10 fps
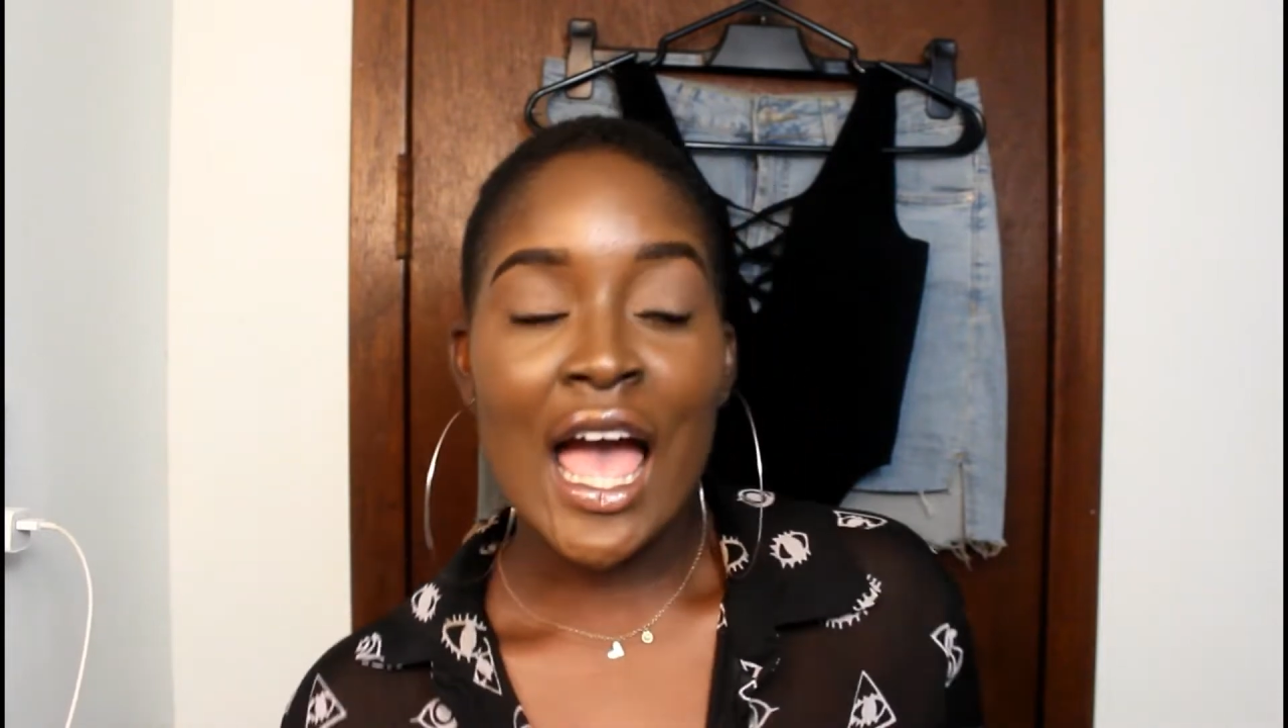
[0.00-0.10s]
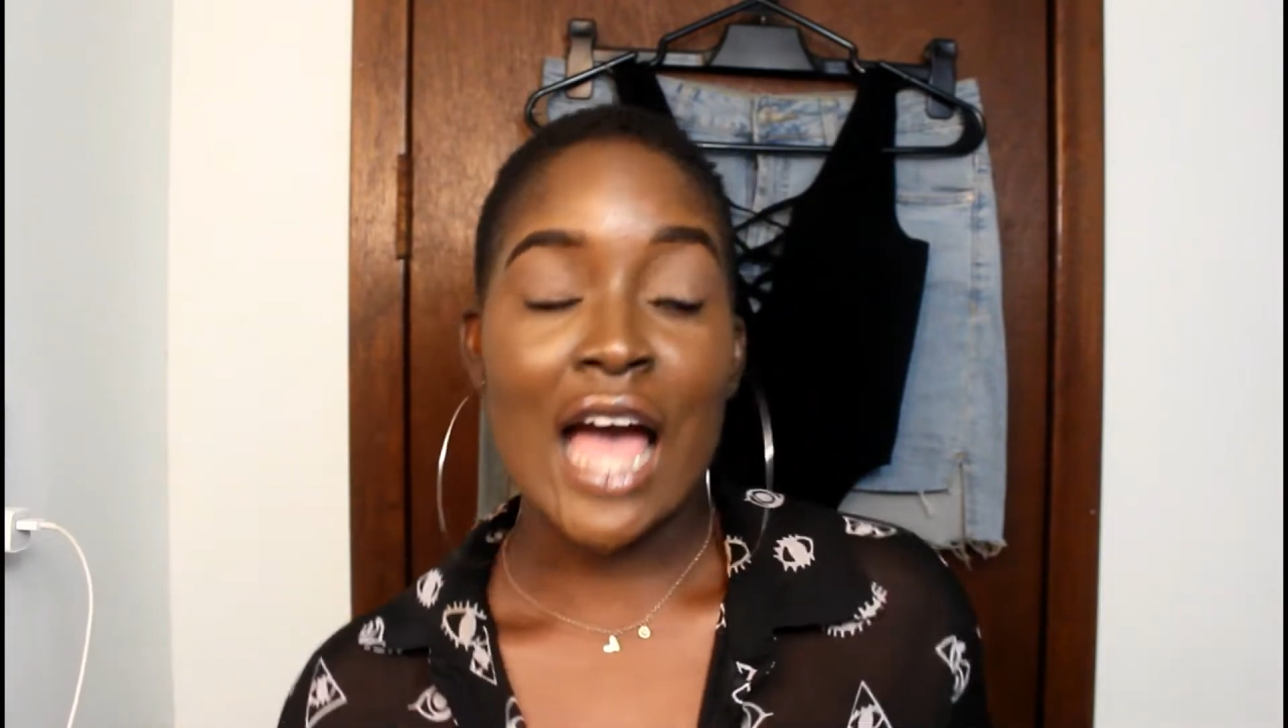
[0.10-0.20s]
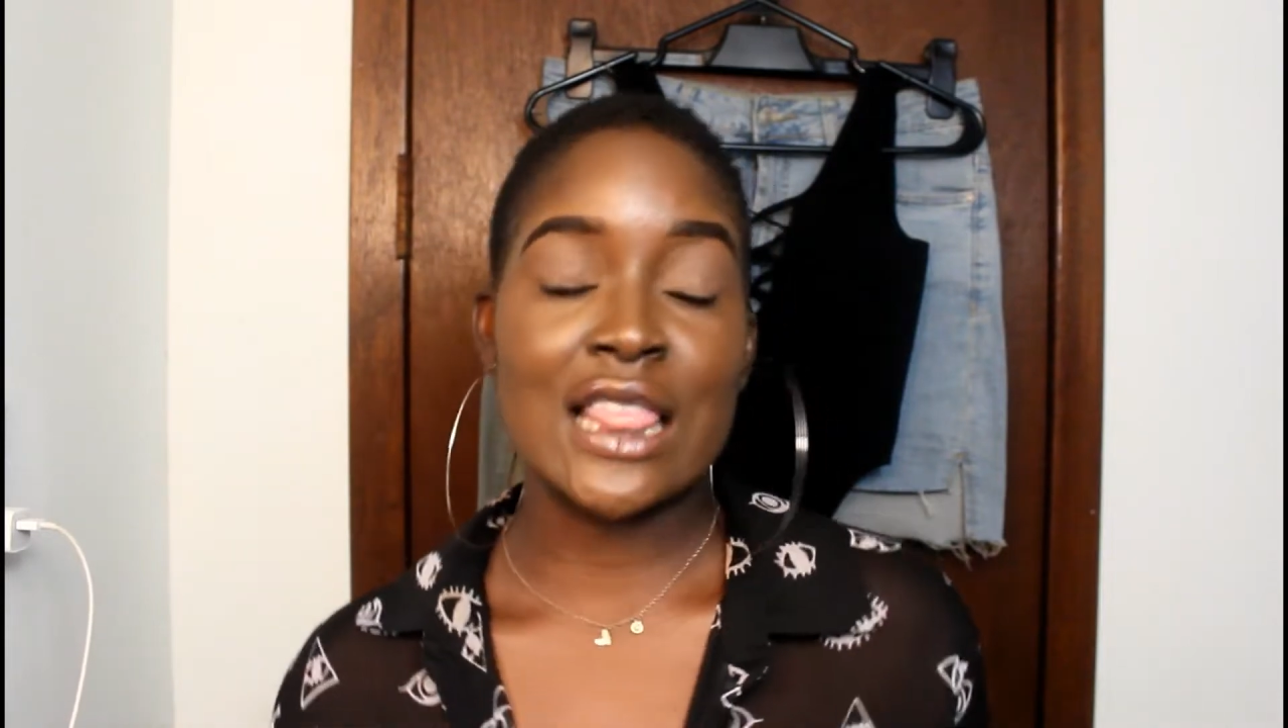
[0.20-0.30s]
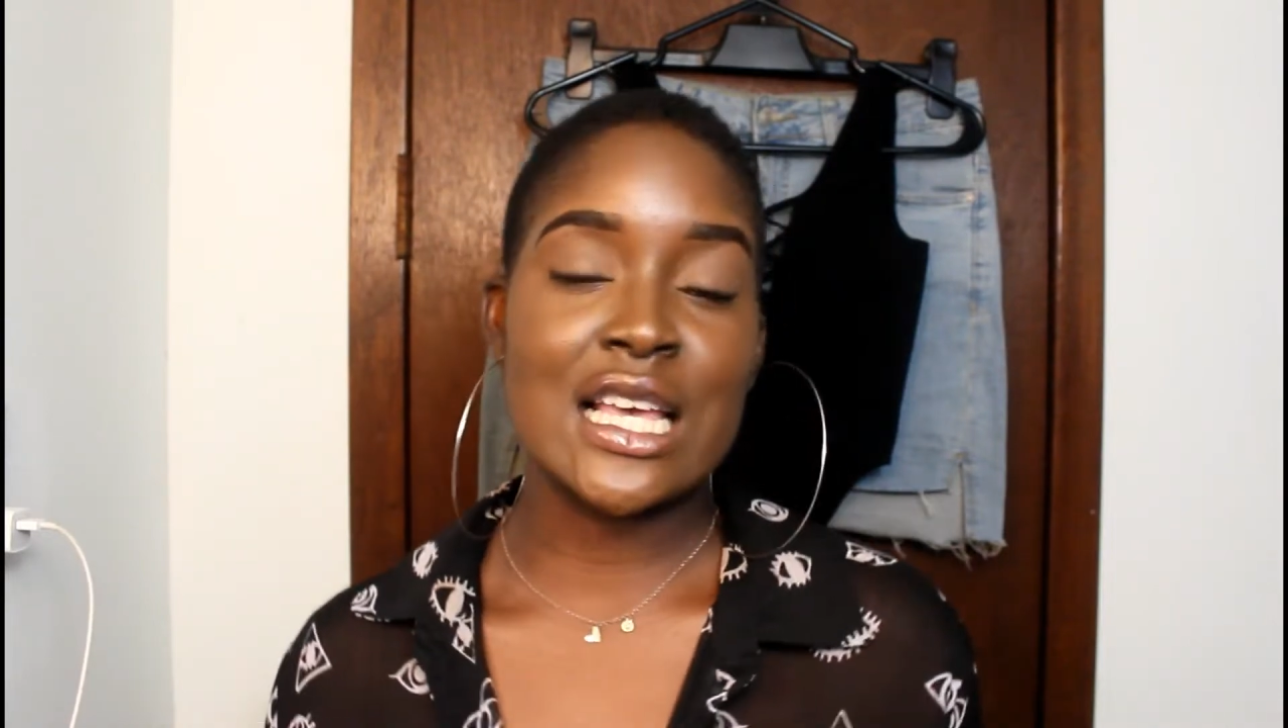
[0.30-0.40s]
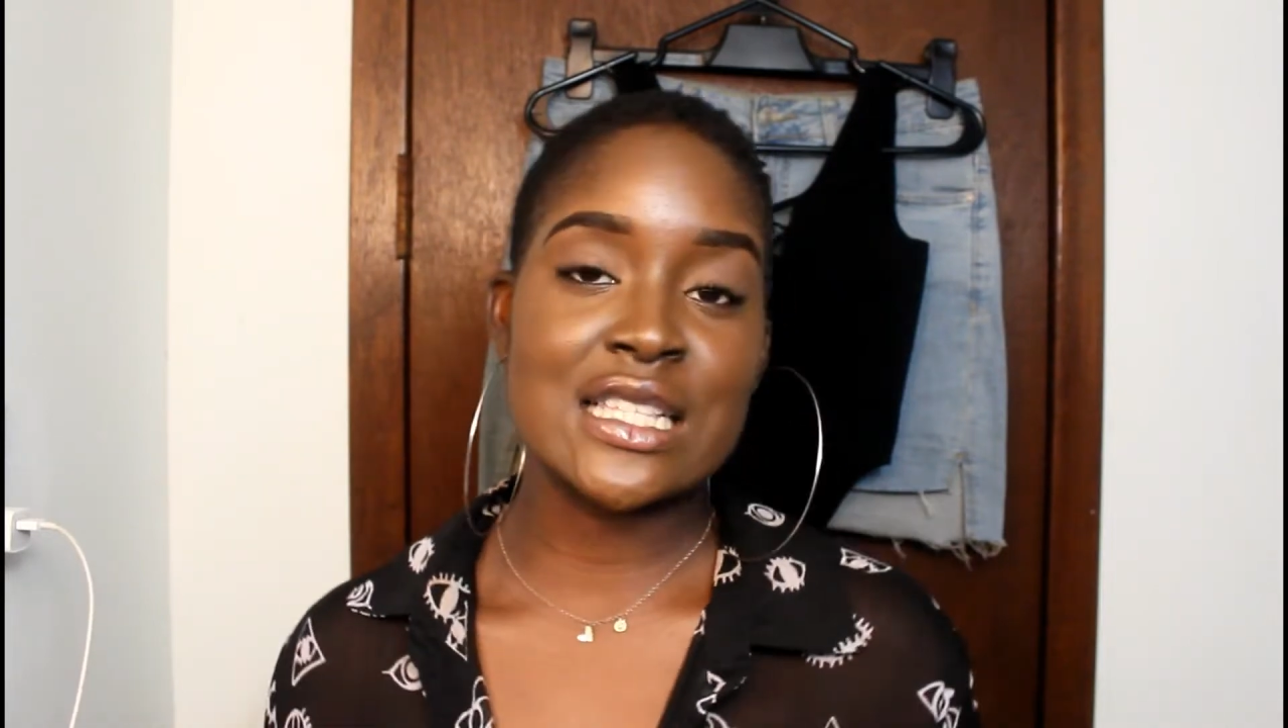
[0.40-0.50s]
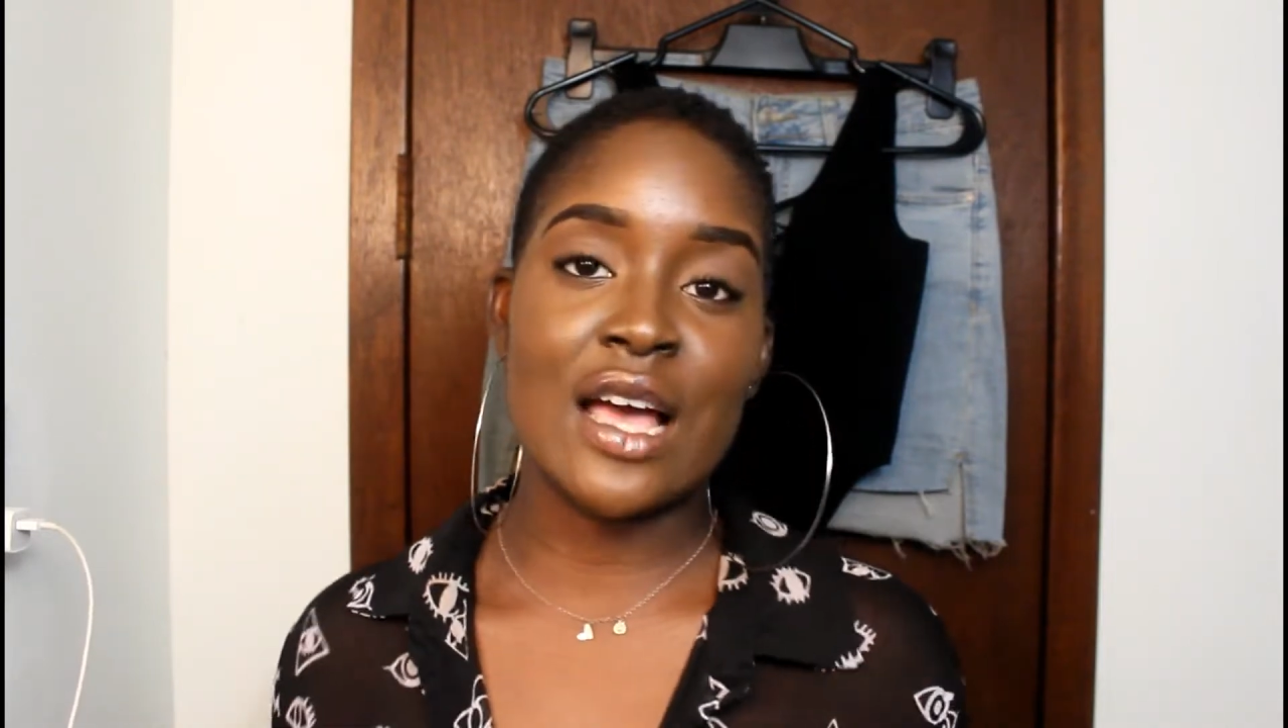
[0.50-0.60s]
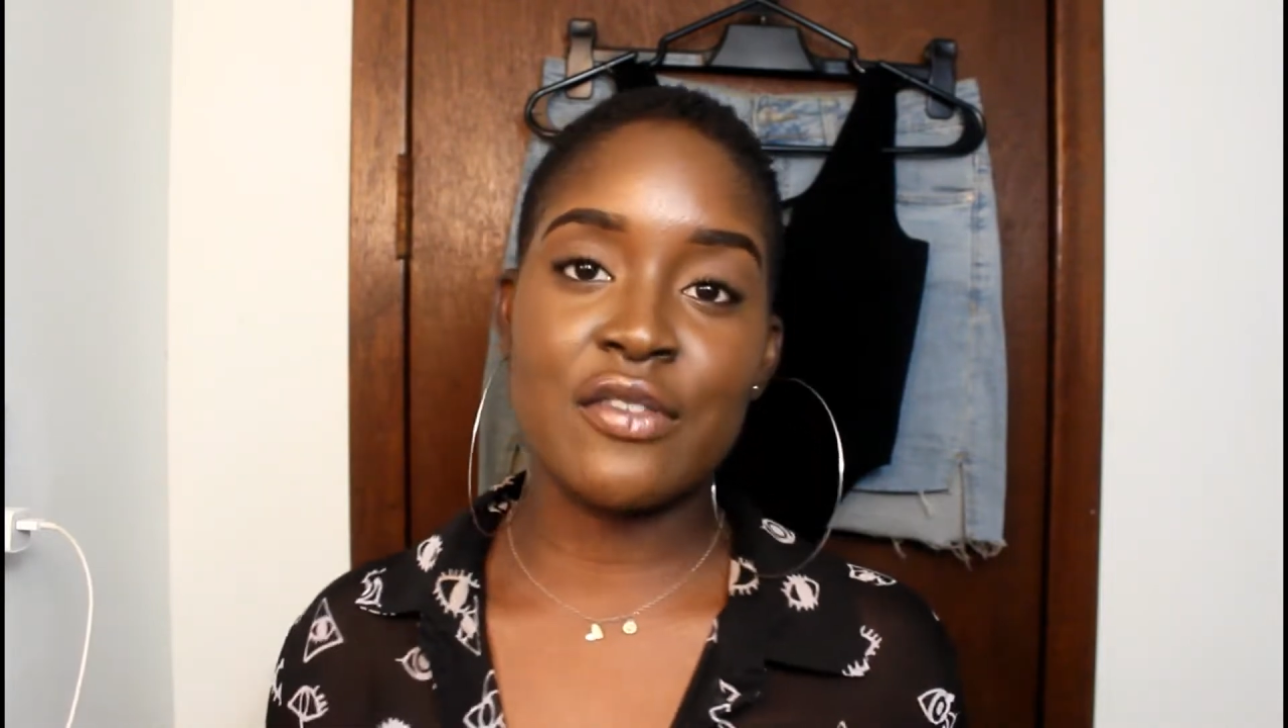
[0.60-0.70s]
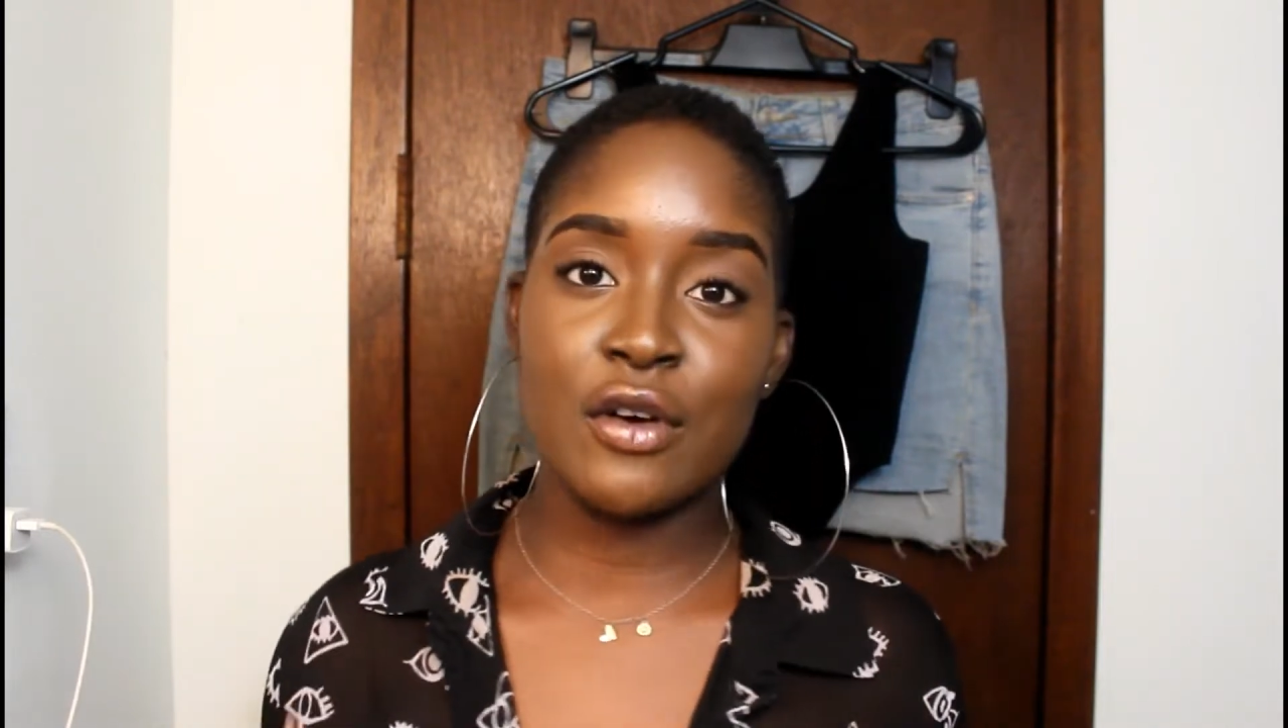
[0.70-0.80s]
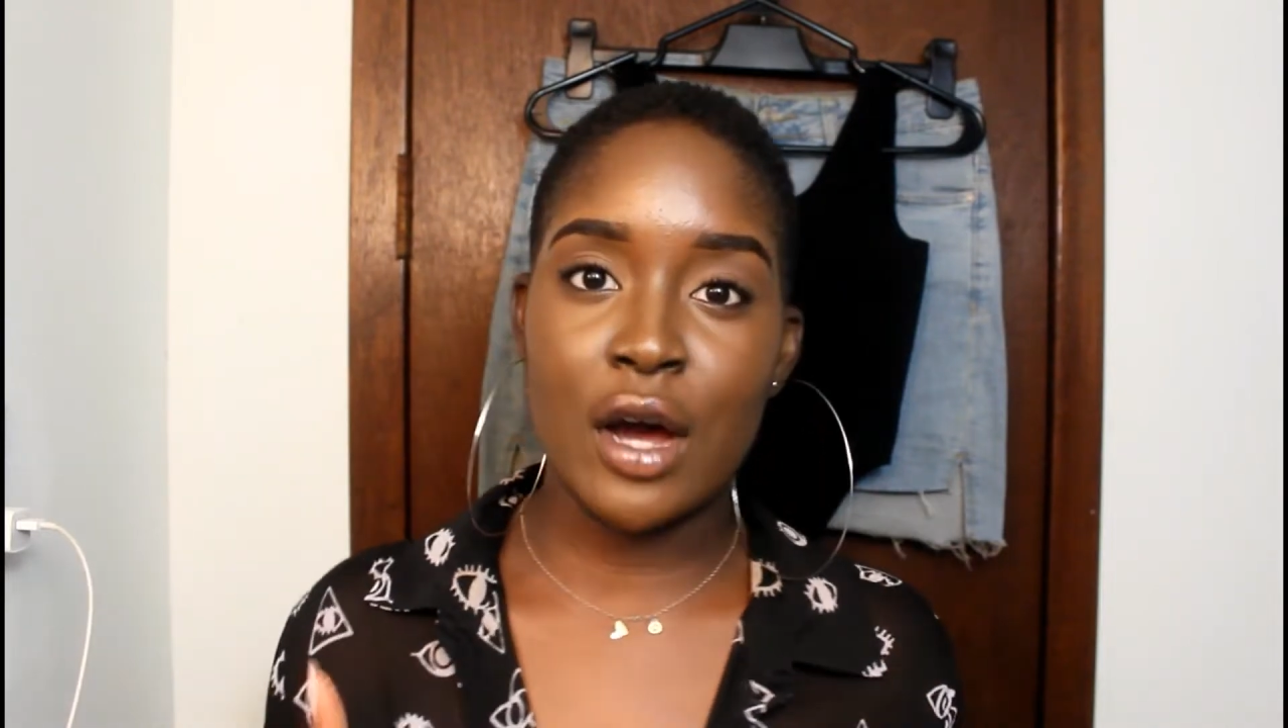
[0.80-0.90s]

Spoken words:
and things I feel